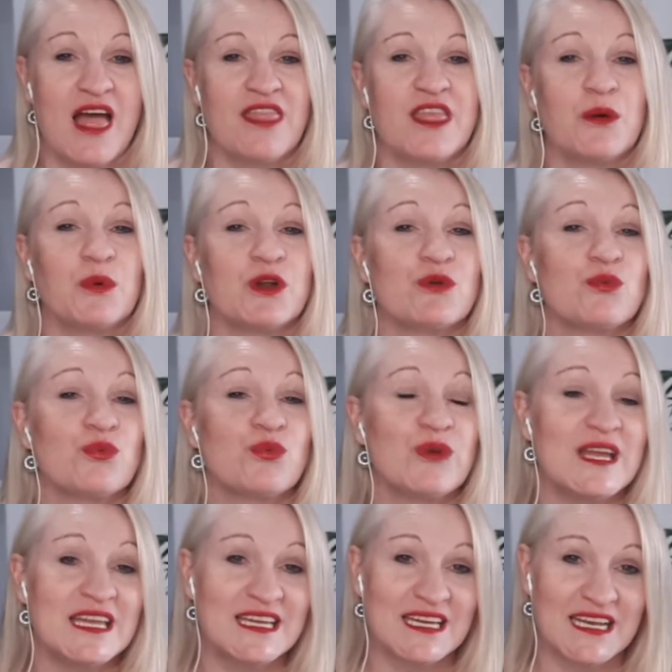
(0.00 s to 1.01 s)
that wanna
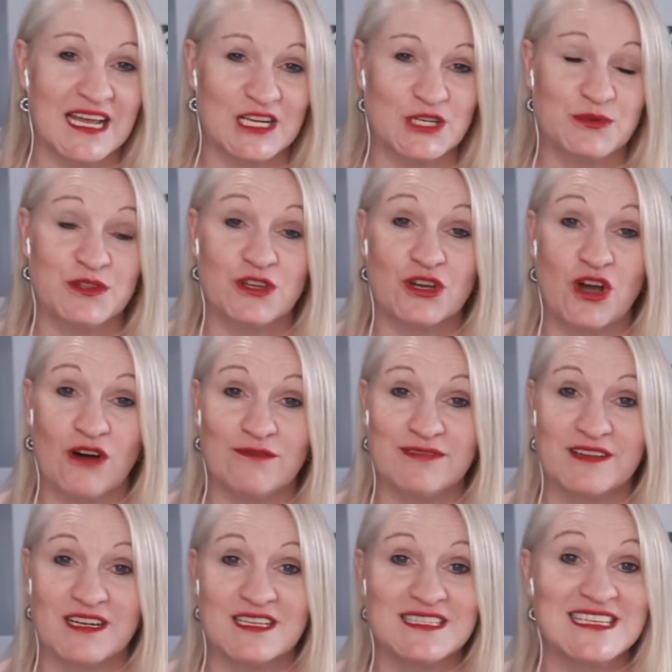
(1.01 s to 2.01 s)
reconnect with your
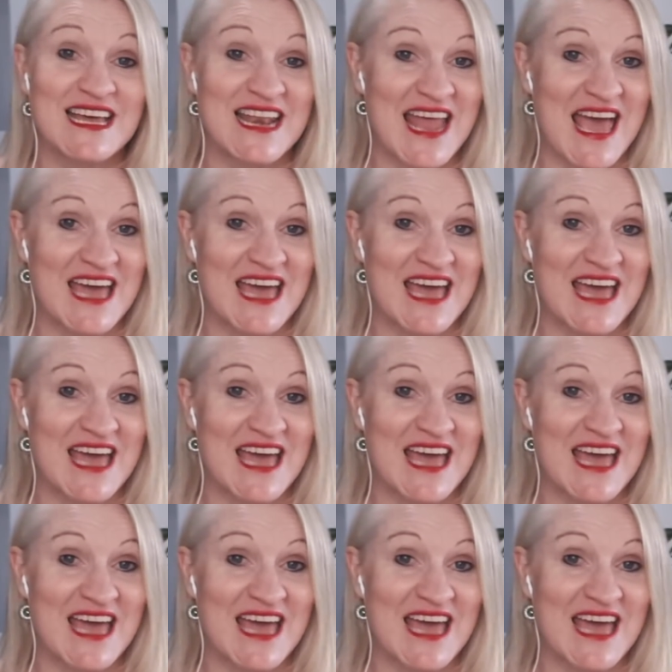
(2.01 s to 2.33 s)
confidence and